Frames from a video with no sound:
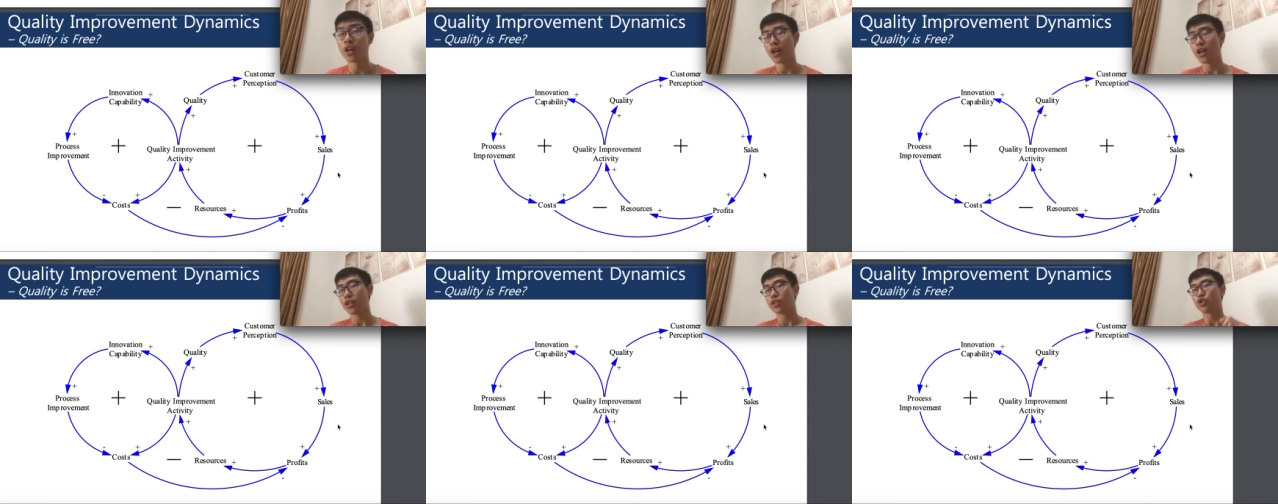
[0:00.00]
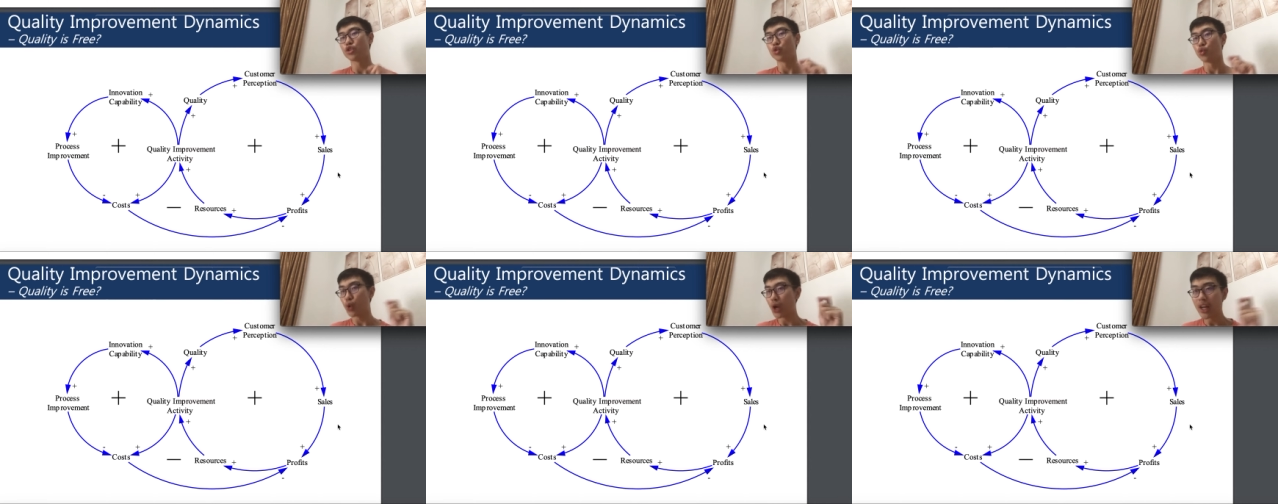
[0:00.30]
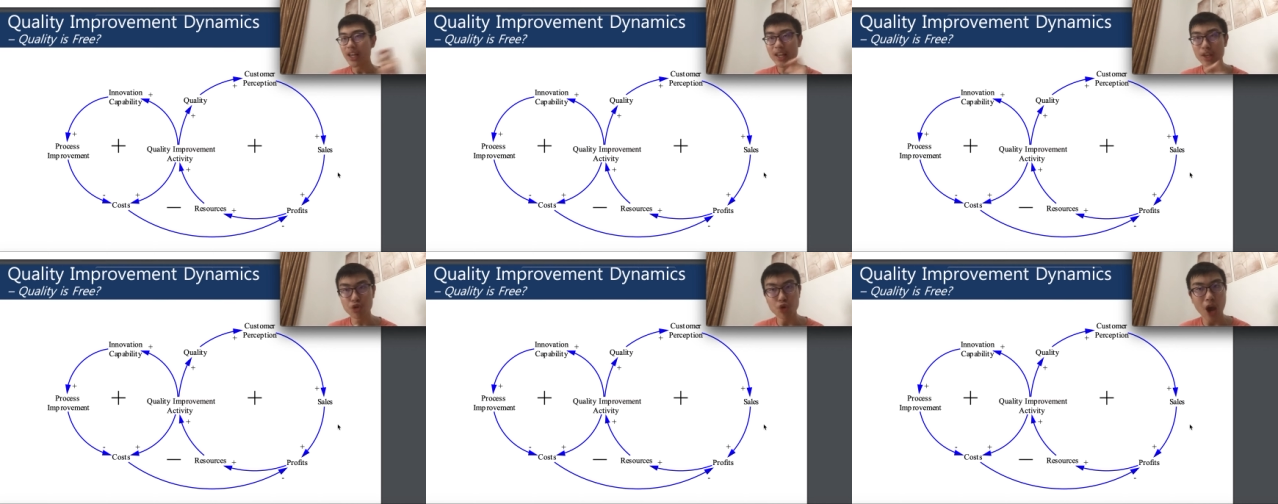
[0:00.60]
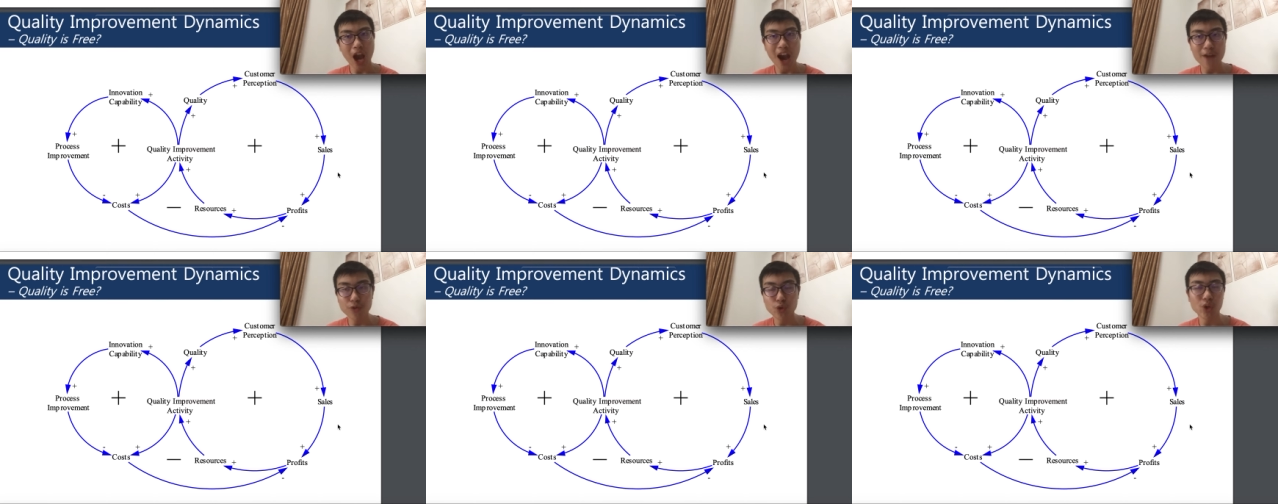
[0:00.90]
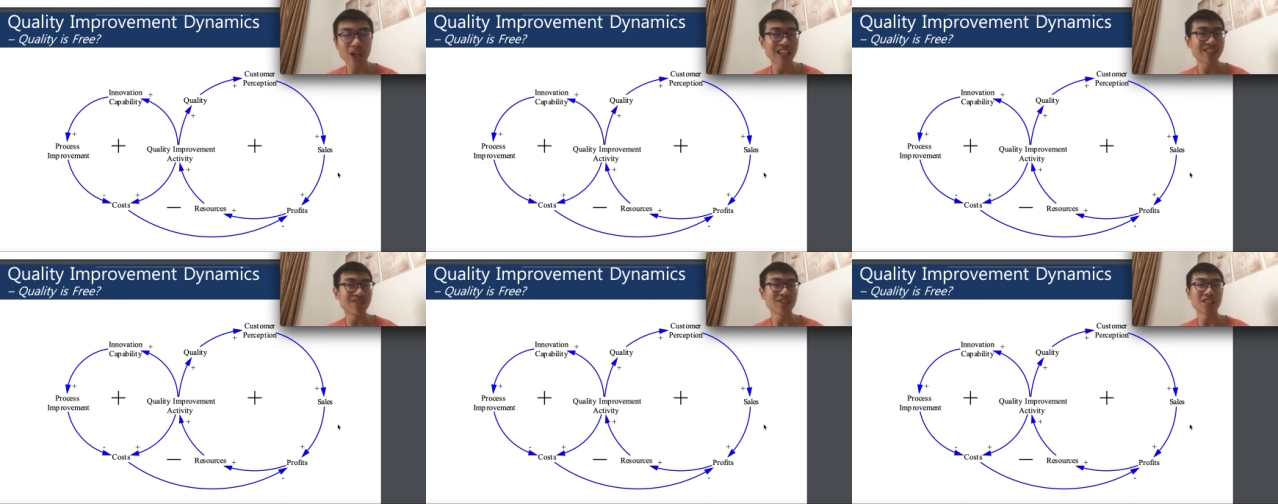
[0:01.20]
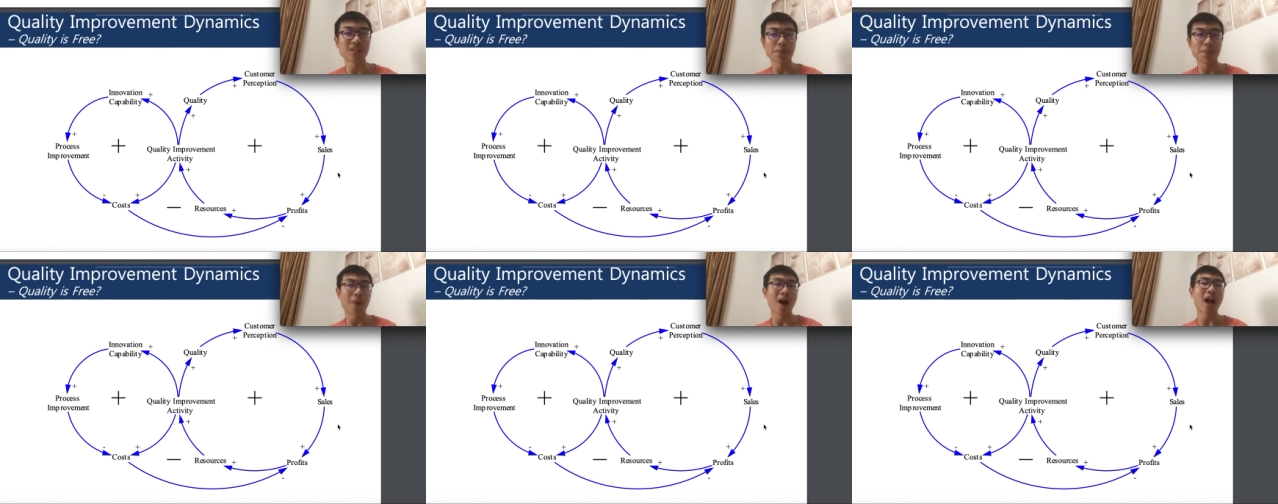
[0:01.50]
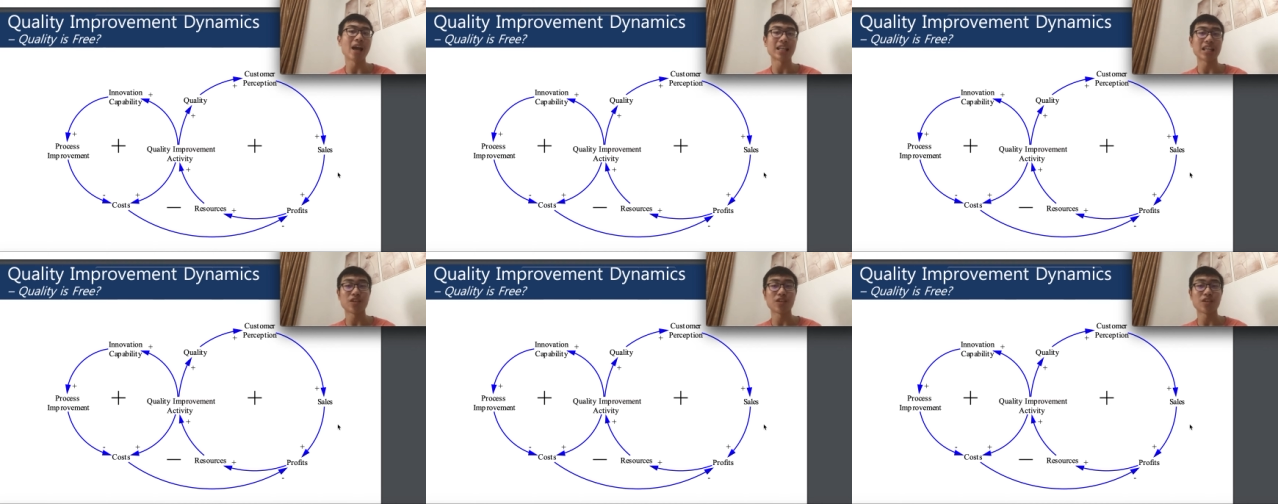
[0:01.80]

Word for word: So really, you have to keep this in mind